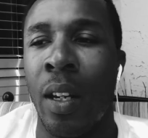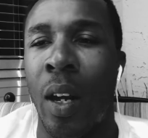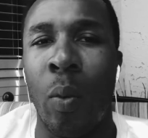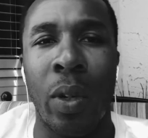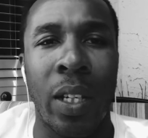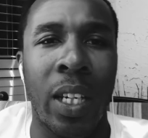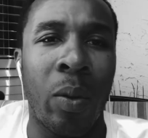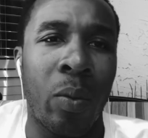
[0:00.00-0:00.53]
I
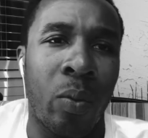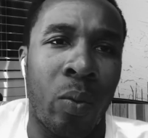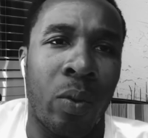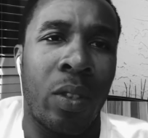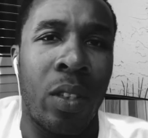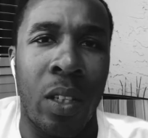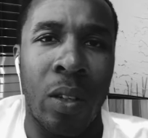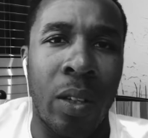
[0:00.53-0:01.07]
want to
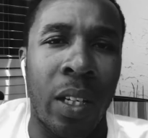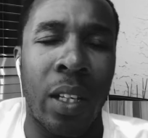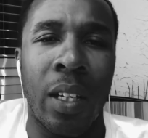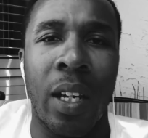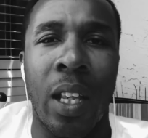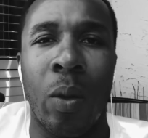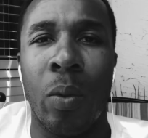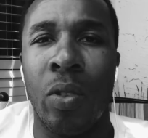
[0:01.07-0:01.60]
get
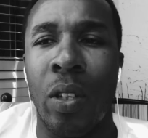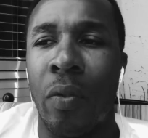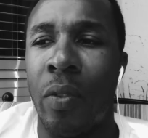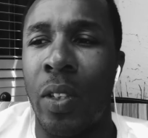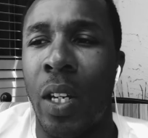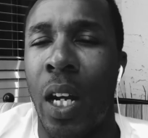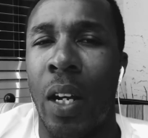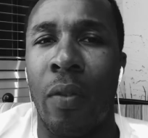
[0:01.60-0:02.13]
together with street
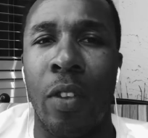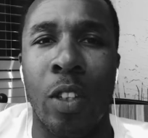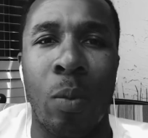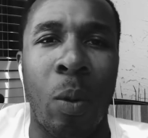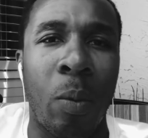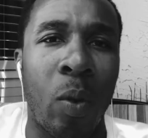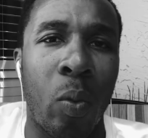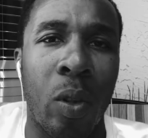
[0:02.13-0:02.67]
photographers
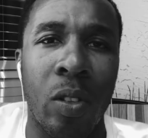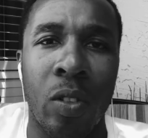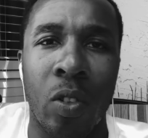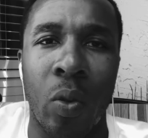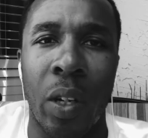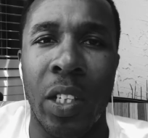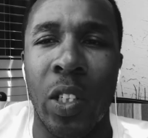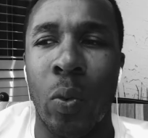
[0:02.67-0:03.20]
maybe once or
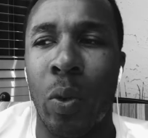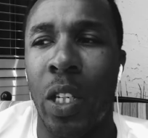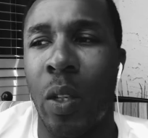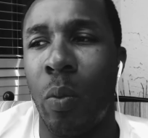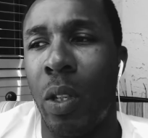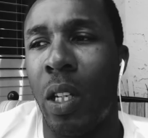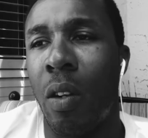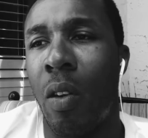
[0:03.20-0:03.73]
twice a week,
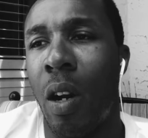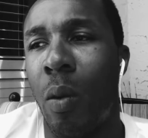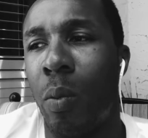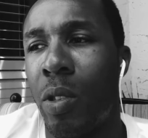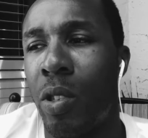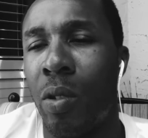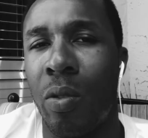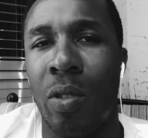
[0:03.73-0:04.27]
and we go out and
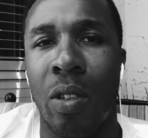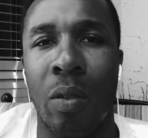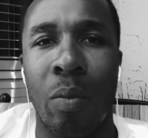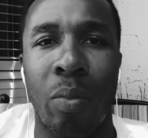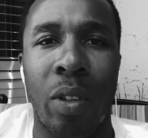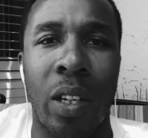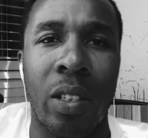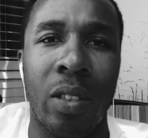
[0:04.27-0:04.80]
we shoot certain
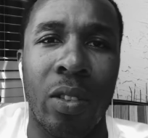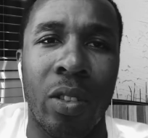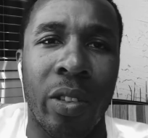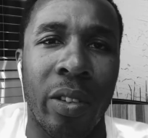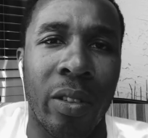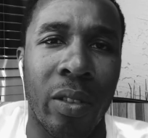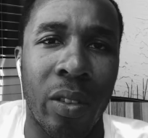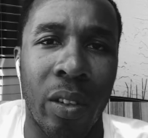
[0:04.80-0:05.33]
places,
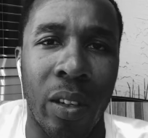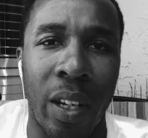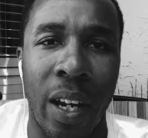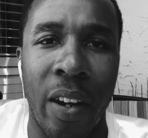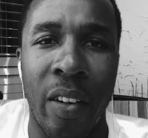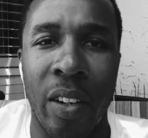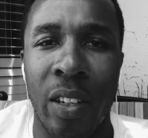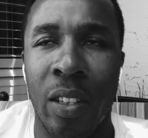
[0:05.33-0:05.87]
certain
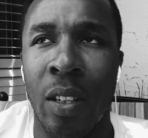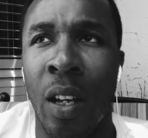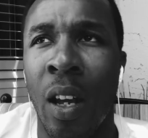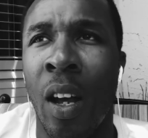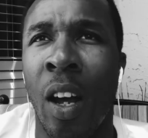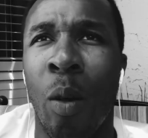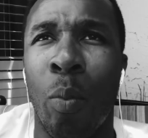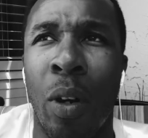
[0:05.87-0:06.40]
areas.
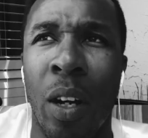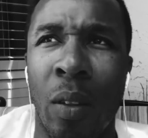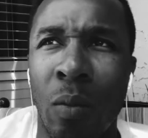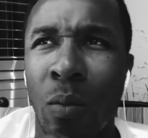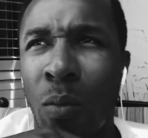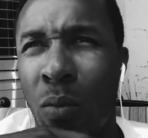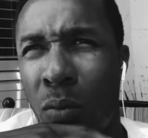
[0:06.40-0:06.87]
But